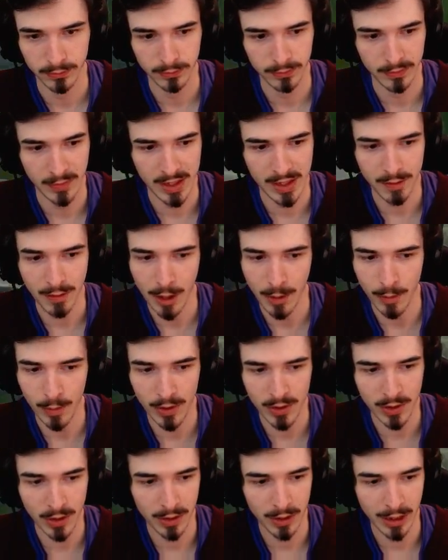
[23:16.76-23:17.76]
That's right, we
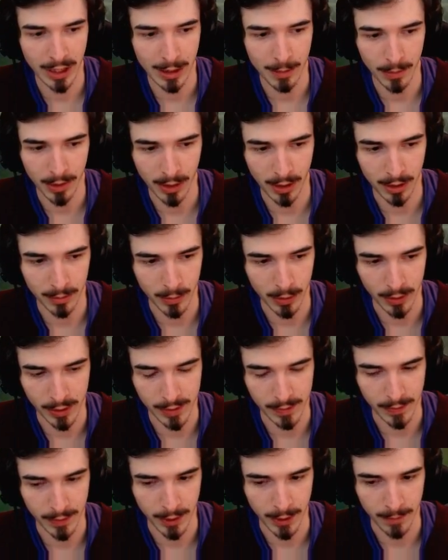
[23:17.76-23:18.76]
just turn the game on hard mode,
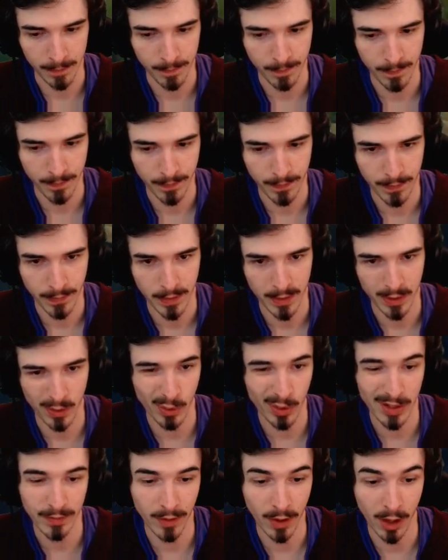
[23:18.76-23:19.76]
it's fine.
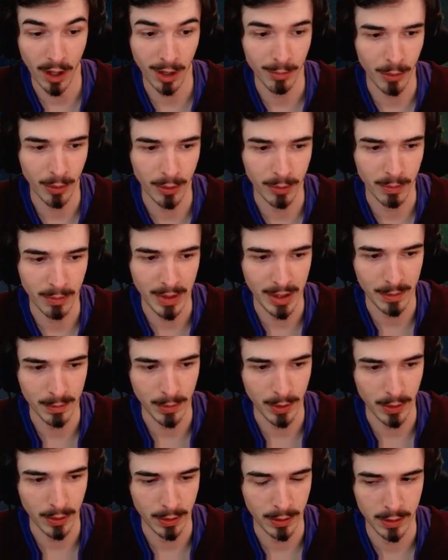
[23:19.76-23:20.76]
Not even hard mode, medium
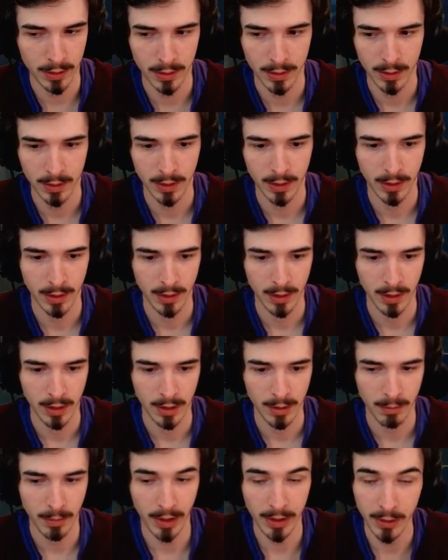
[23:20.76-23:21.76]
mode.
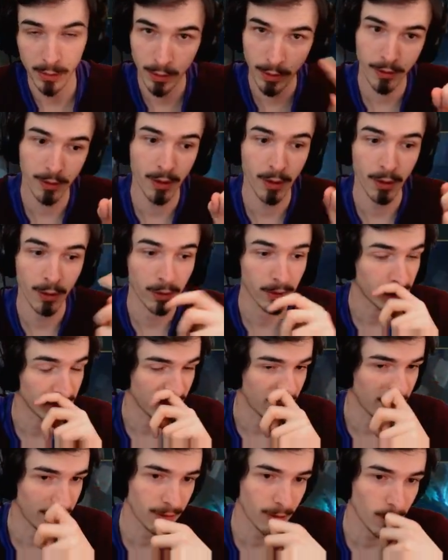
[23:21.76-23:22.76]
But I don't want to throw, because
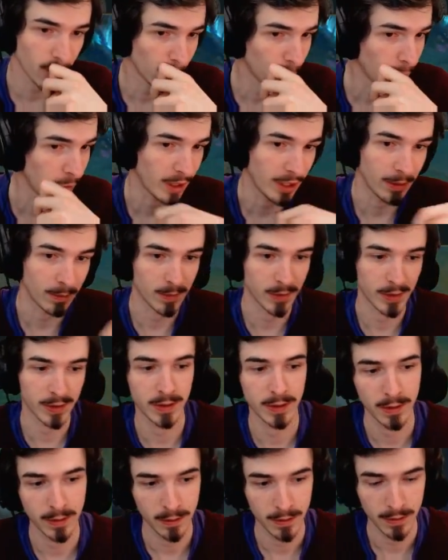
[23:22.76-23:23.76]
I throw a lot of
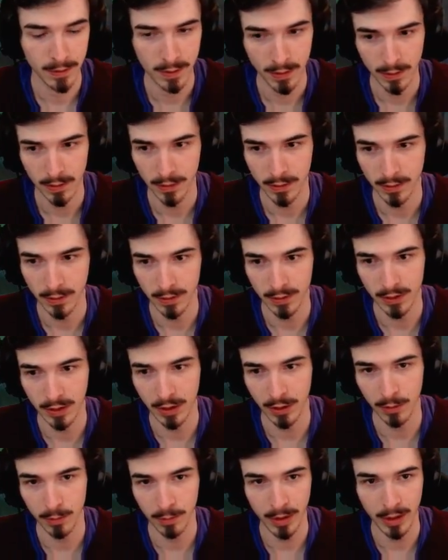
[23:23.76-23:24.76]
games. Because I
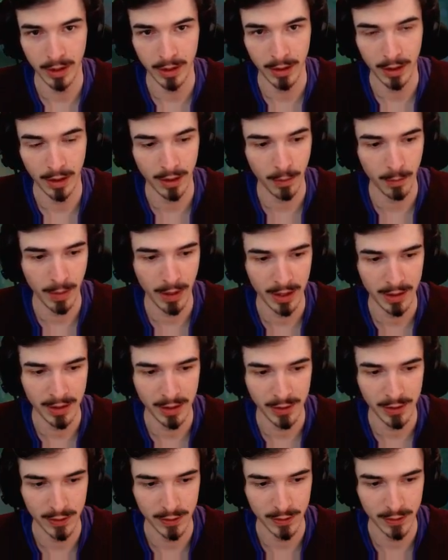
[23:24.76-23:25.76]
don't pay
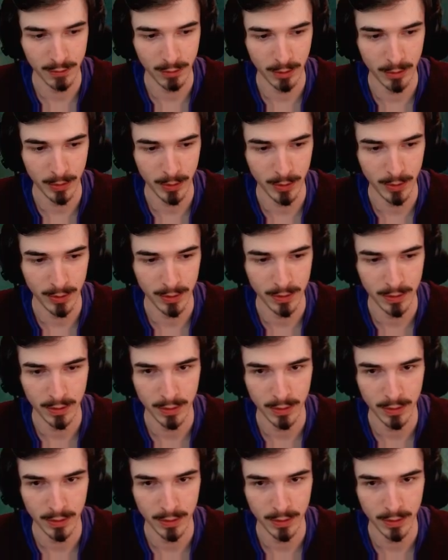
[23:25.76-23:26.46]
attention to what I'm doing.